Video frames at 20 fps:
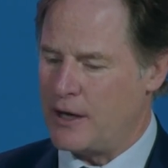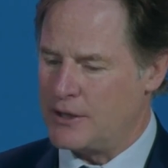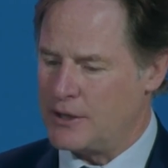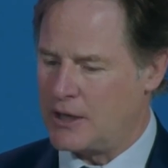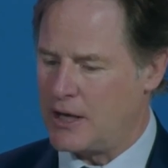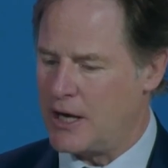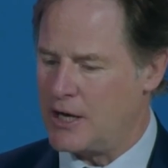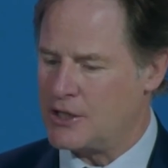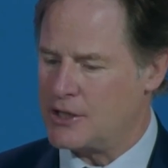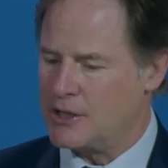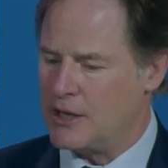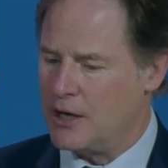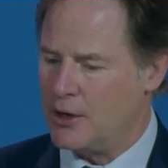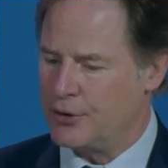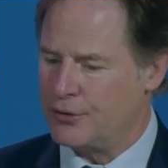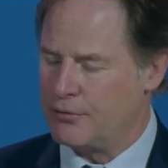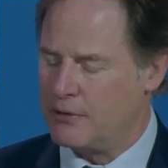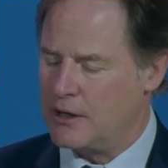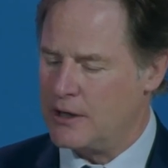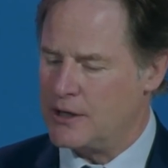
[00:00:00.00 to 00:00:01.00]
education
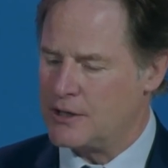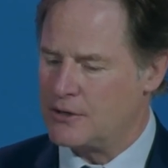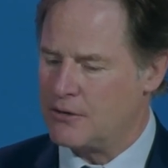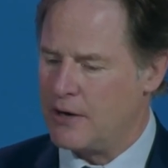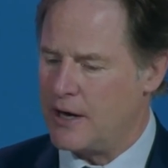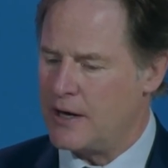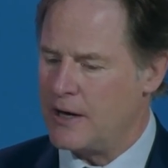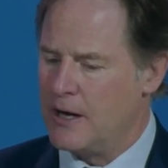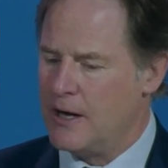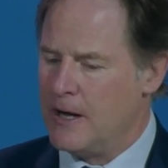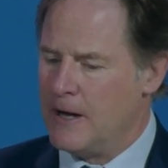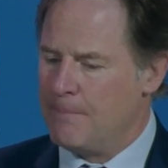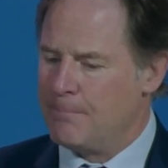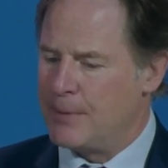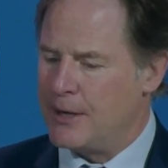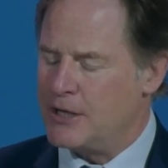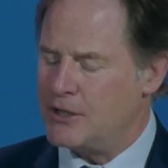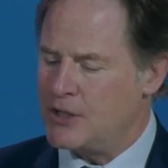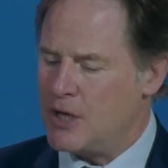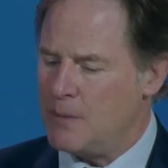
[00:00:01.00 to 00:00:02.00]
health really is great.
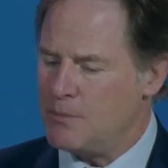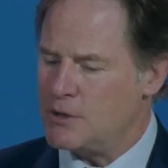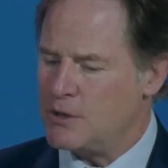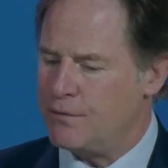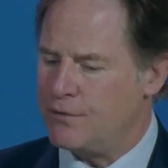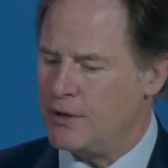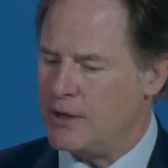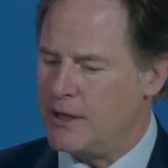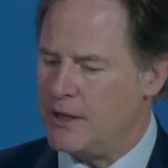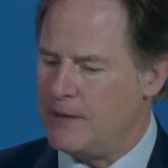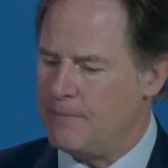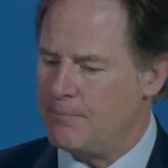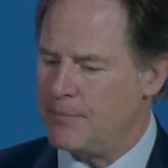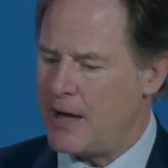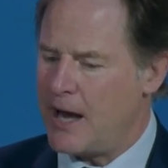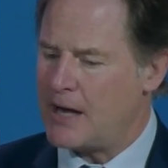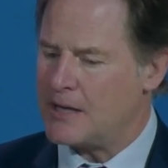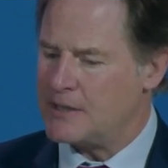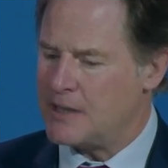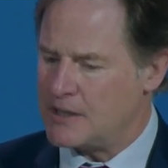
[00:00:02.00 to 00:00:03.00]
But in terms of the
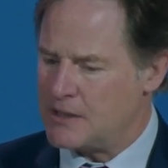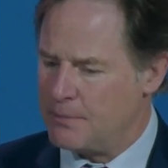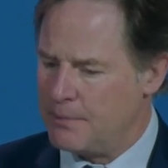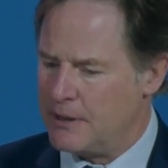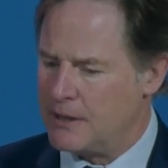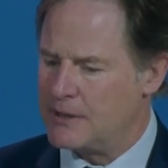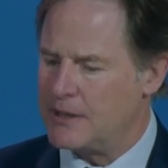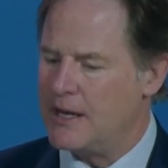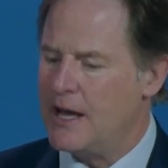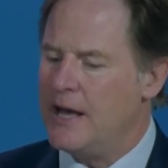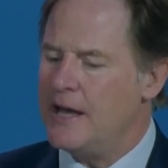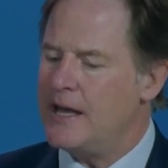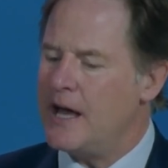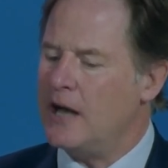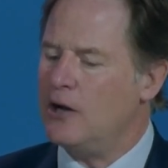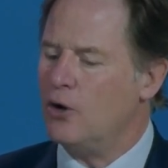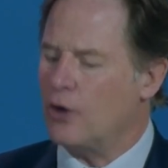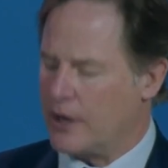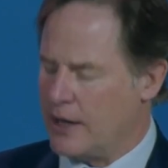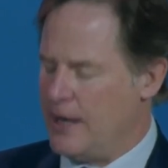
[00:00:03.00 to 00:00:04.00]
accessibility, yeah,
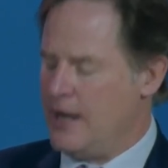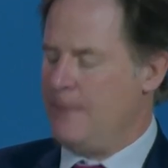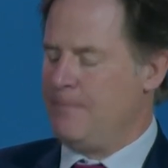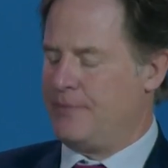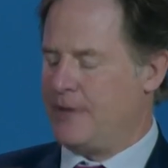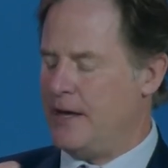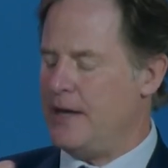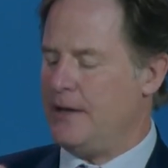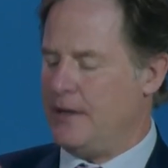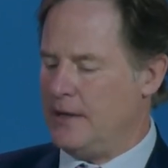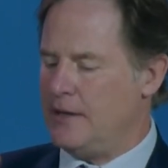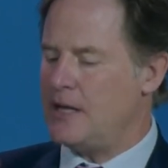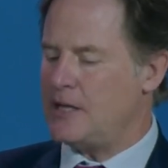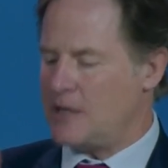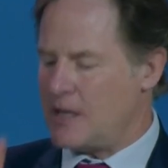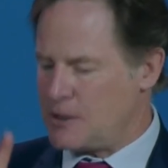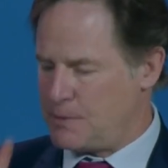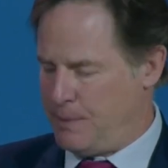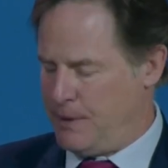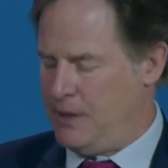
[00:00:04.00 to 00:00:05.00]
look, let,
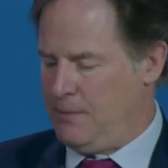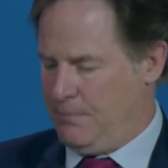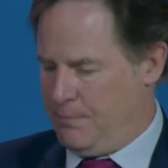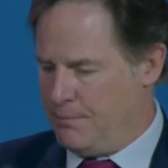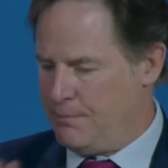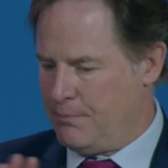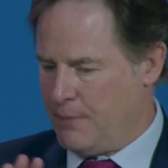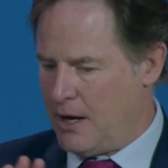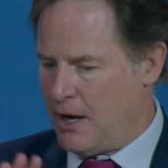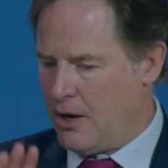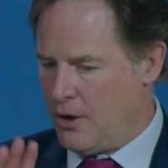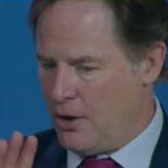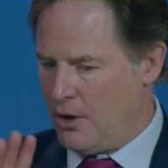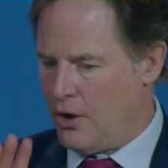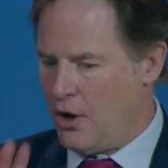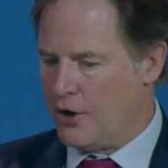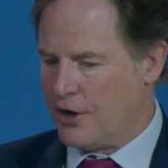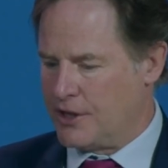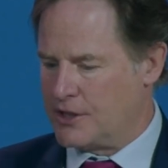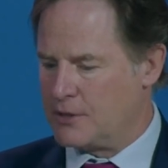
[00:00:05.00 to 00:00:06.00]
us be
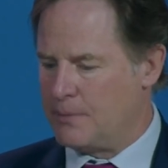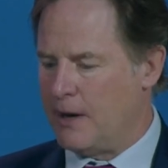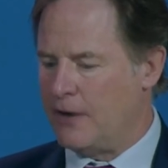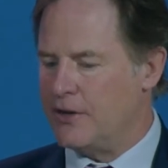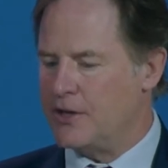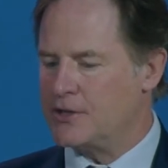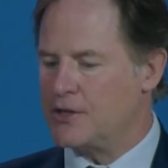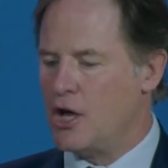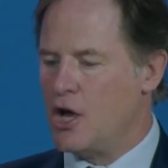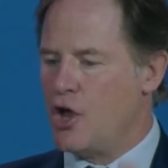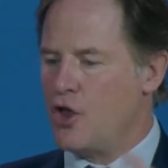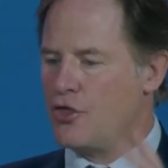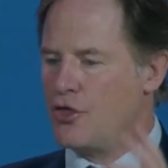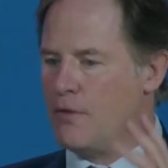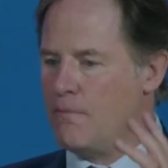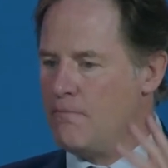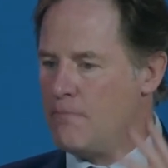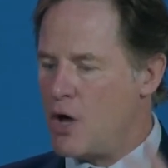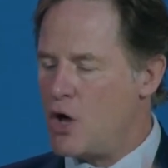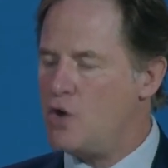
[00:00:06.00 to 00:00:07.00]
honest about this. The
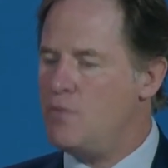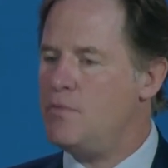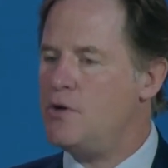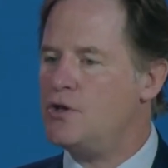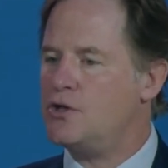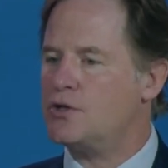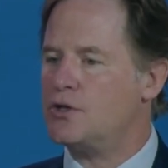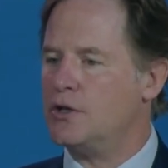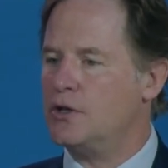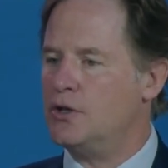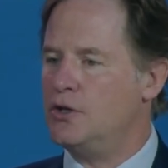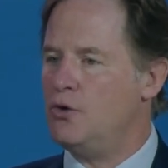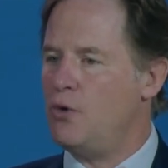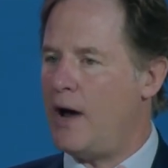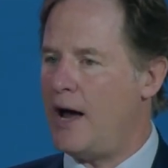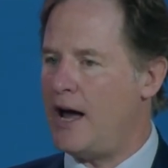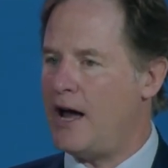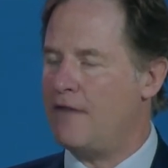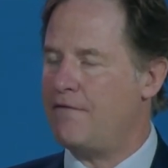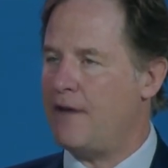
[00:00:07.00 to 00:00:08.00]
moment you
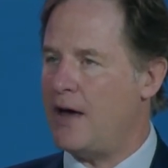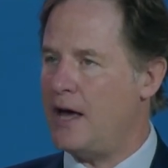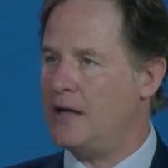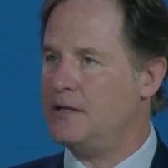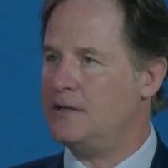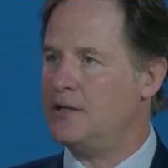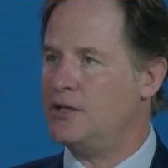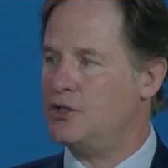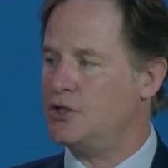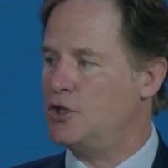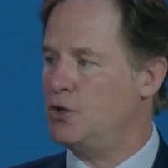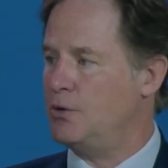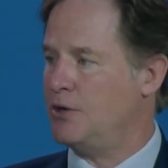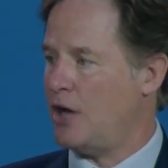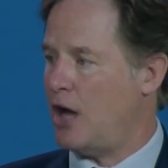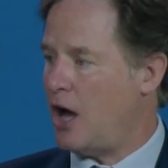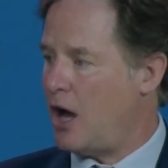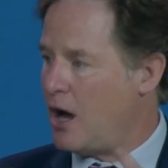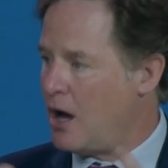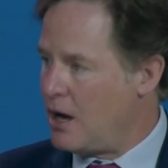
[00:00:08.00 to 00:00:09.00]
have anything to do with
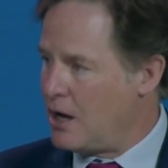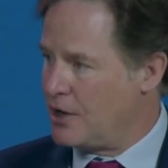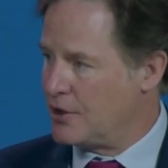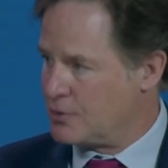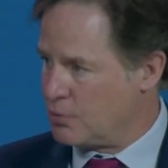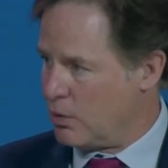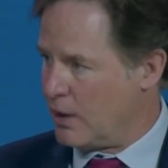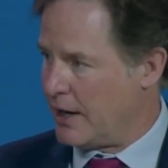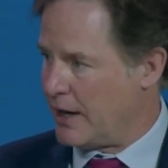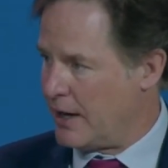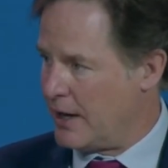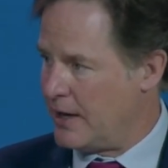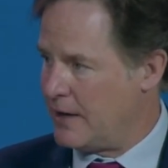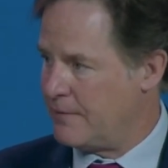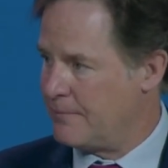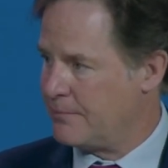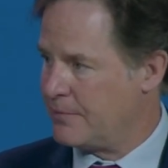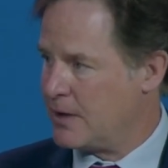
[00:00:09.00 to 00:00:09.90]
hardware,